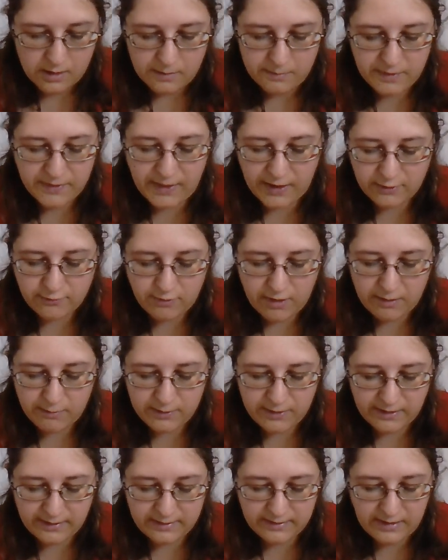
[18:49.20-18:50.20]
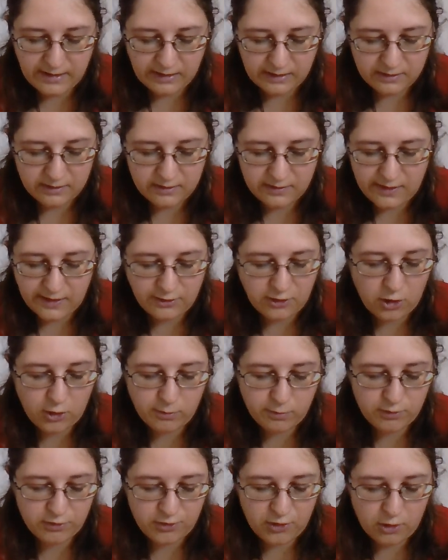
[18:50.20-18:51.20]
But that ray was extinct, that
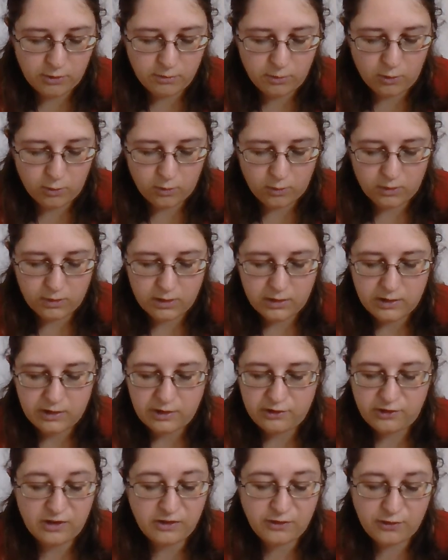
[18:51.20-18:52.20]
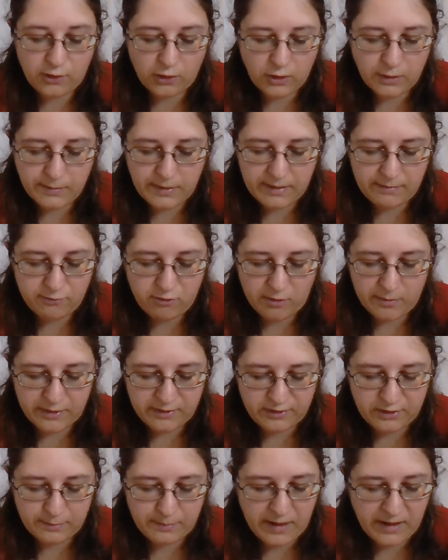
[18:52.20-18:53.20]
hope was no more. She had solemnly
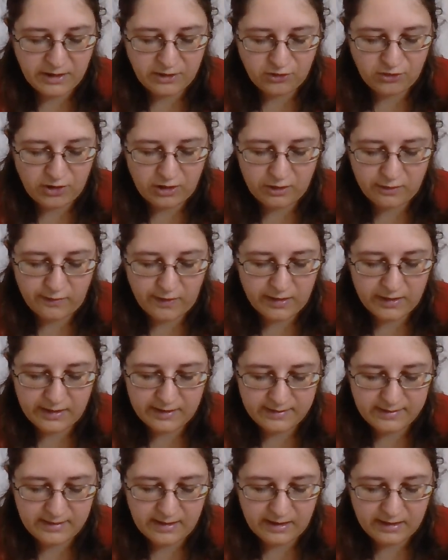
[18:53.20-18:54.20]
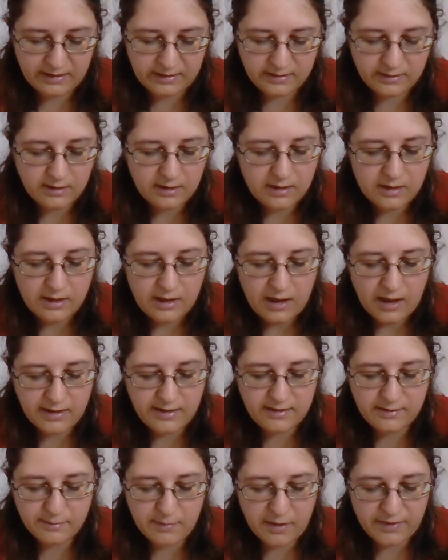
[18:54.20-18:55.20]
promised to banish Delvile her sight, and
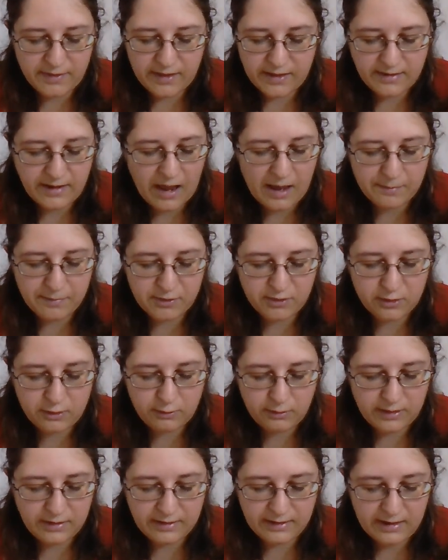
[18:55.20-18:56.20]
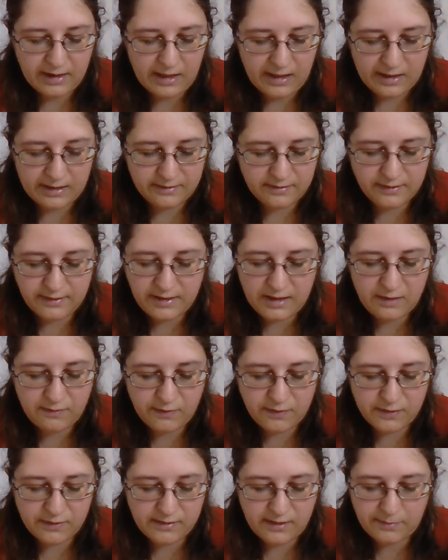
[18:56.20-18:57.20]
his mother had absolutely declared that even
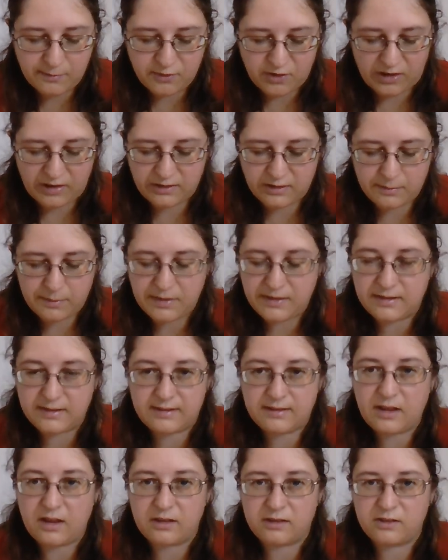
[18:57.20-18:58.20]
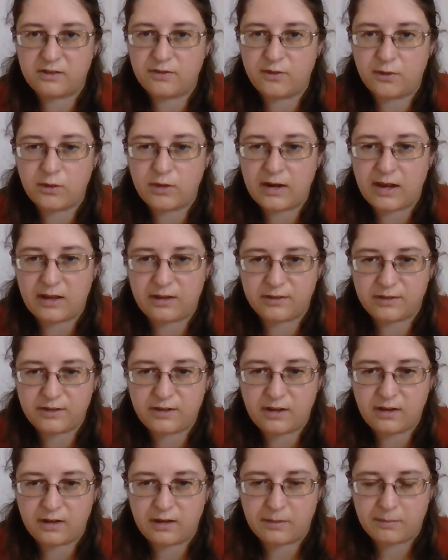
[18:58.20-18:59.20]
the subject had been discussed for the last
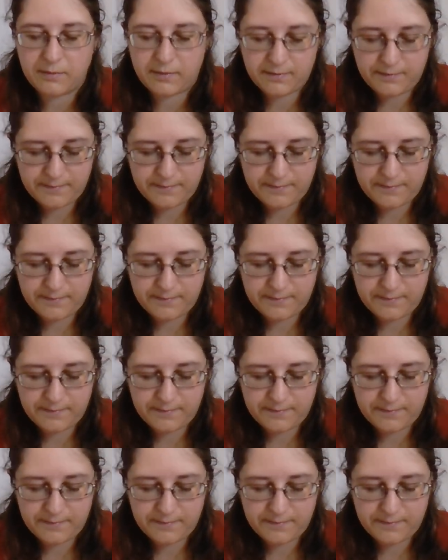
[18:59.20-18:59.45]
time.